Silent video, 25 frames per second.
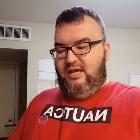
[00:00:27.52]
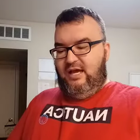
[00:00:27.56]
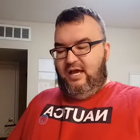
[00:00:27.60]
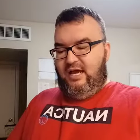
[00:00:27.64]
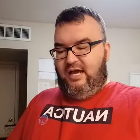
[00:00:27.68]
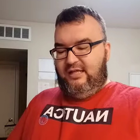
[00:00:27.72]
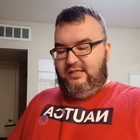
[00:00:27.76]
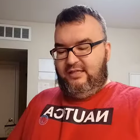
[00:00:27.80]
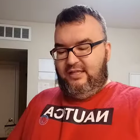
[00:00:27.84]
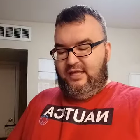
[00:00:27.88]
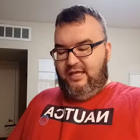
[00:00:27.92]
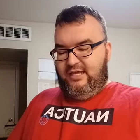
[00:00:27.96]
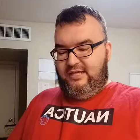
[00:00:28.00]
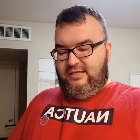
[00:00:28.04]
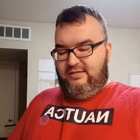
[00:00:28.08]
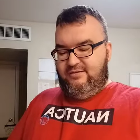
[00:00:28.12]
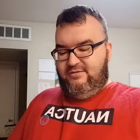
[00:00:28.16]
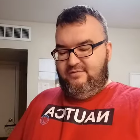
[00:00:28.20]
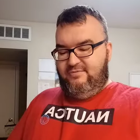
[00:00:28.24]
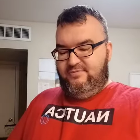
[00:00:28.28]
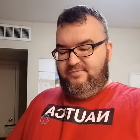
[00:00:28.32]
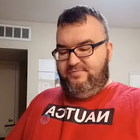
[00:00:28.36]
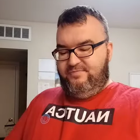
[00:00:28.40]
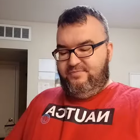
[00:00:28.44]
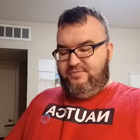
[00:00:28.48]
I like
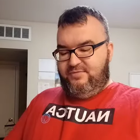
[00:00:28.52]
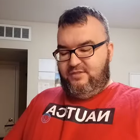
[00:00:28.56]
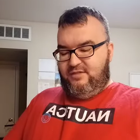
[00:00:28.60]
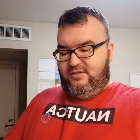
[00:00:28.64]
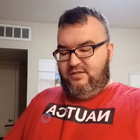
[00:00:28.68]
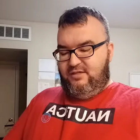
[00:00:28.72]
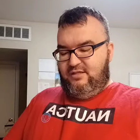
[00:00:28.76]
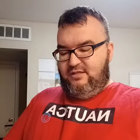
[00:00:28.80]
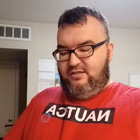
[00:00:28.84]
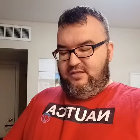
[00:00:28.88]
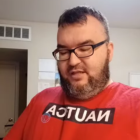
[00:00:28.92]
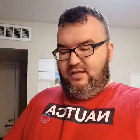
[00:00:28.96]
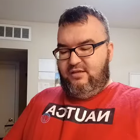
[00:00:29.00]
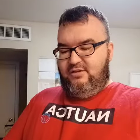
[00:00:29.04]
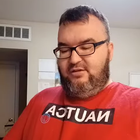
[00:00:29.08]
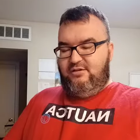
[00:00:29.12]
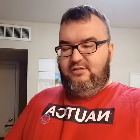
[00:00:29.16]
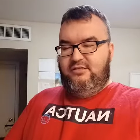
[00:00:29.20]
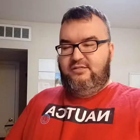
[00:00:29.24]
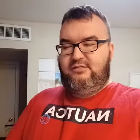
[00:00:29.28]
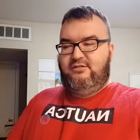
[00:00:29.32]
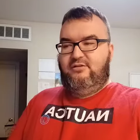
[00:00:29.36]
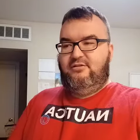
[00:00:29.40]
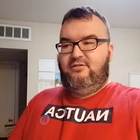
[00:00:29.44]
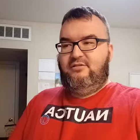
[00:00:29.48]
them. They
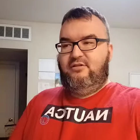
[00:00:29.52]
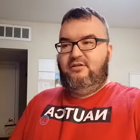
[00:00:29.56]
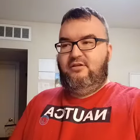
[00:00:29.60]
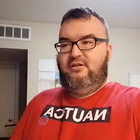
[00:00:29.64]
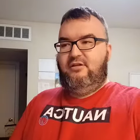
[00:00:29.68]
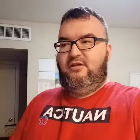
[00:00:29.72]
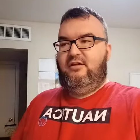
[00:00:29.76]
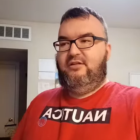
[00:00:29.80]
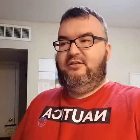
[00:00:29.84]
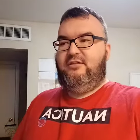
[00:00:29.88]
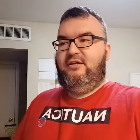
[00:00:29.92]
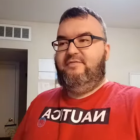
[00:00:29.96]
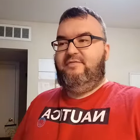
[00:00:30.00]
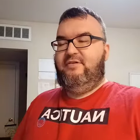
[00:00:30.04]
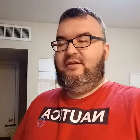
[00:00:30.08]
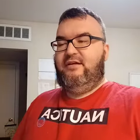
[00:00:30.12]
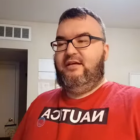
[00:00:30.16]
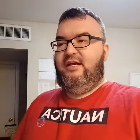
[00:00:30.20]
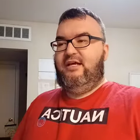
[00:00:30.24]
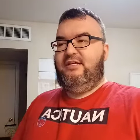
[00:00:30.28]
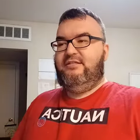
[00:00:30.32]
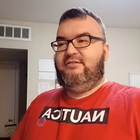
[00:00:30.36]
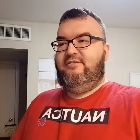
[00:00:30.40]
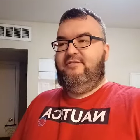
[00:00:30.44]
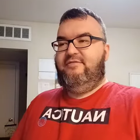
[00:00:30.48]
are so different
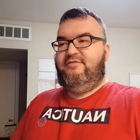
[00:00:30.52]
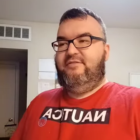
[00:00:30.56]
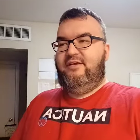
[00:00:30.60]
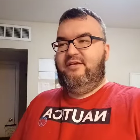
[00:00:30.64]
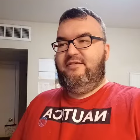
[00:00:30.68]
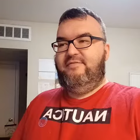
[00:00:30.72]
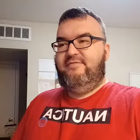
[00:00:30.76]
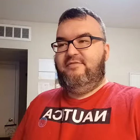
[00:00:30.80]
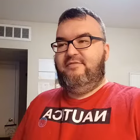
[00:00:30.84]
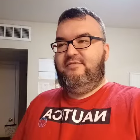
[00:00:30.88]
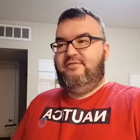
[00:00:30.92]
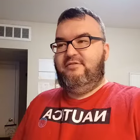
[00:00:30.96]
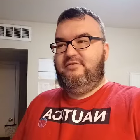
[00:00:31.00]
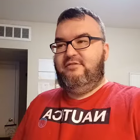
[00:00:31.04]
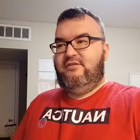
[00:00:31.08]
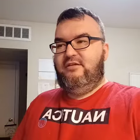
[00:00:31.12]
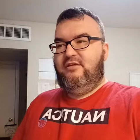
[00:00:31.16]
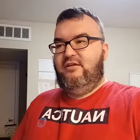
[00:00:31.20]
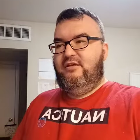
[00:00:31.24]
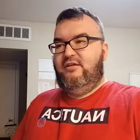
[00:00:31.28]
kinds of flavors.